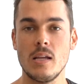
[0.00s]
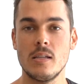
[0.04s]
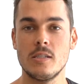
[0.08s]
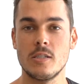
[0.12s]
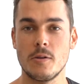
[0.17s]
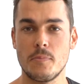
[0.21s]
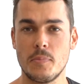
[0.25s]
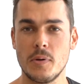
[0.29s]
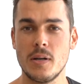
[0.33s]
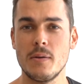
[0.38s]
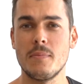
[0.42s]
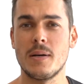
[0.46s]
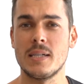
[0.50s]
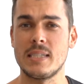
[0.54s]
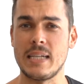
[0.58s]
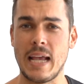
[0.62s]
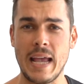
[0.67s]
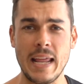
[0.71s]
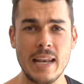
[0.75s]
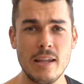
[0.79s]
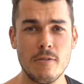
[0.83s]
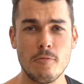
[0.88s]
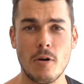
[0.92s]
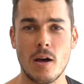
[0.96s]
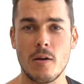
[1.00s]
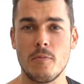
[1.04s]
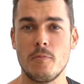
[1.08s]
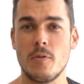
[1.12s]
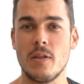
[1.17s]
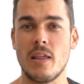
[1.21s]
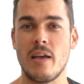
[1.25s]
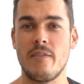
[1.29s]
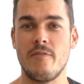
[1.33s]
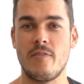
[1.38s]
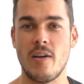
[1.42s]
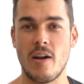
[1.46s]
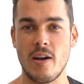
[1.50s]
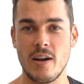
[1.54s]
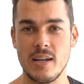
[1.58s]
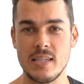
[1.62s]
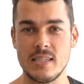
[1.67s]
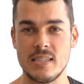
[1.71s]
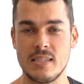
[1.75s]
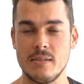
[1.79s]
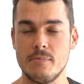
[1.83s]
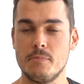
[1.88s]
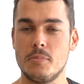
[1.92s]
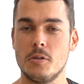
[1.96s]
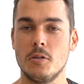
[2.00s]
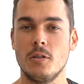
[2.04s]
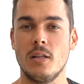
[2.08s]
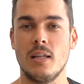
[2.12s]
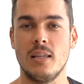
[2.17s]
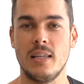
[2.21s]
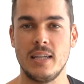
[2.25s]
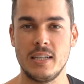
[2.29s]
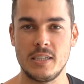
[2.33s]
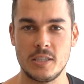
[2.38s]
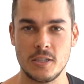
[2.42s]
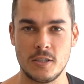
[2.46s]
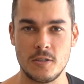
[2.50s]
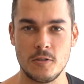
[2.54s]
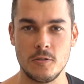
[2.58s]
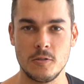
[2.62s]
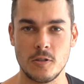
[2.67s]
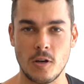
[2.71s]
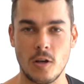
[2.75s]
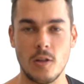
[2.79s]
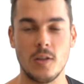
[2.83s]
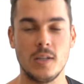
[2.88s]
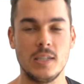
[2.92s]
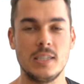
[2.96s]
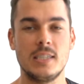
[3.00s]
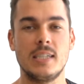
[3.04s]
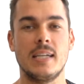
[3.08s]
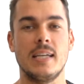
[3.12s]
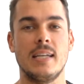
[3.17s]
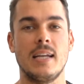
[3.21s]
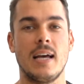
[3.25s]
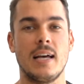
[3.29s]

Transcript: So pretty much anyone with a very simple electrical knowledge can